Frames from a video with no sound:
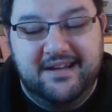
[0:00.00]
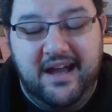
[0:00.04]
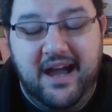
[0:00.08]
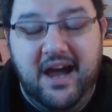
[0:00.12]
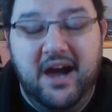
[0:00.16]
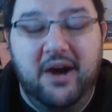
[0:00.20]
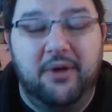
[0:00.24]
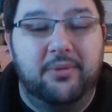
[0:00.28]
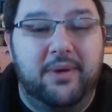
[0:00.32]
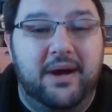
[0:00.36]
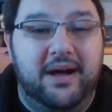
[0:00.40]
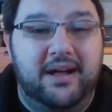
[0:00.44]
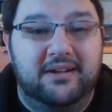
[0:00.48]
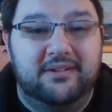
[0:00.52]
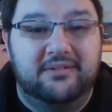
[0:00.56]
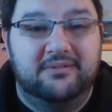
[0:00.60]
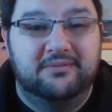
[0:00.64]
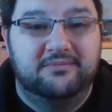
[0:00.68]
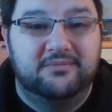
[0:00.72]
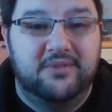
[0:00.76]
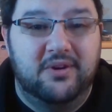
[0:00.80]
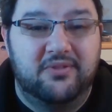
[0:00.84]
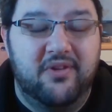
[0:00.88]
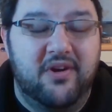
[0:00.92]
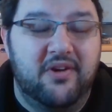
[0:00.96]
Oh
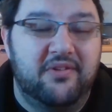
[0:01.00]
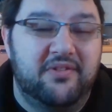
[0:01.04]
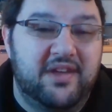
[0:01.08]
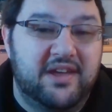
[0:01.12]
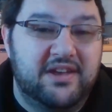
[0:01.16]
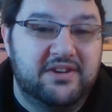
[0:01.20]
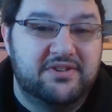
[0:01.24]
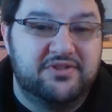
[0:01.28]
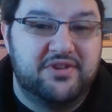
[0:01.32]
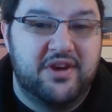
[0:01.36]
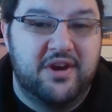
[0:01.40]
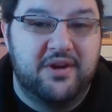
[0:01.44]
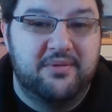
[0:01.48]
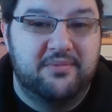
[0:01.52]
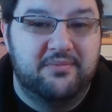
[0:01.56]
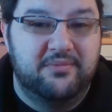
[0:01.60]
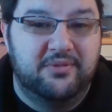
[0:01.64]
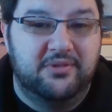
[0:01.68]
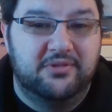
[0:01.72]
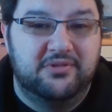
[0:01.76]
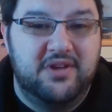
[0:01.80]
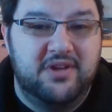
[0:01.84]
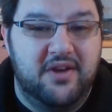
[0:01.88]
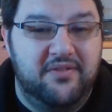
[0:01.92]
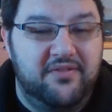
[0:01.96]
well, we'll roll the intro and
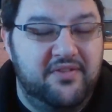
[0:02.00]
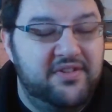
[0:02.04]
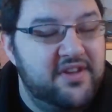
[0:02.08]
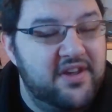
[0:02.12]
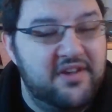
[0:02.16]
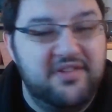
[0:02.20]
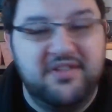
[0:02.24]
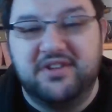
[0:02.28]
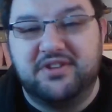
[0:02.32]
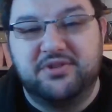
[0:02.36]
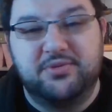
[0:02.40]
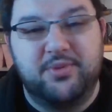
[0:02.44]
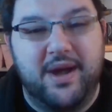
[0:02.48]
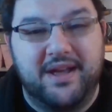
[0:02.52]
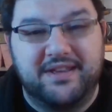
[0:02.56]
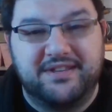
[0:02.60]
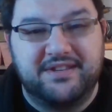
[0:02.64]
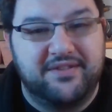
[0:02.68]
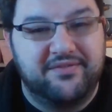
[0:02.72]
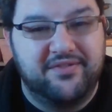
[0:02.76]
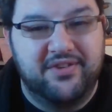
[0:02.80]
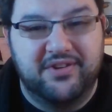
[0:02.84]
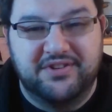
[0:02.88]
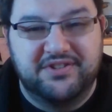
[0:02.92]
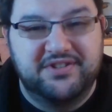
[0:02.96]
we'll cover the other twat
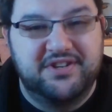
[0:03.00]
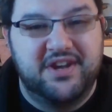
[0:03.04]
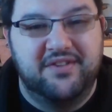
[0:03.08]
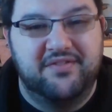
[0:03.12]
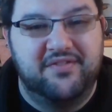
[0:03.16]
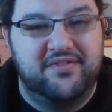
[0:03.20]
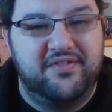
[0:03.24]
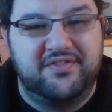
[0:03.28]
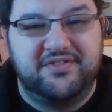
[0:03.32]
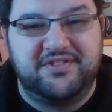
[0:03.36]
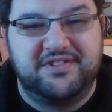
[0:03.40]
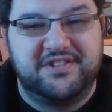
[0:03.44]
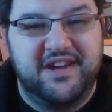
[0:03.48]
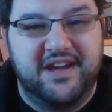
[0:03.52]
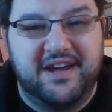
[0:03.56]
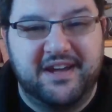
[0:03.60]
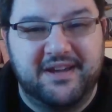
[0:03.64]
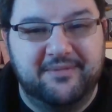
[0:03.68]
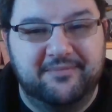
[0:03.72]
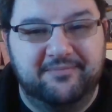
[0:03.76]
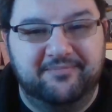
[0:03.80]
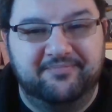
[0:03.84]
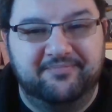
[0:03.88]
I've got to cover for tonight.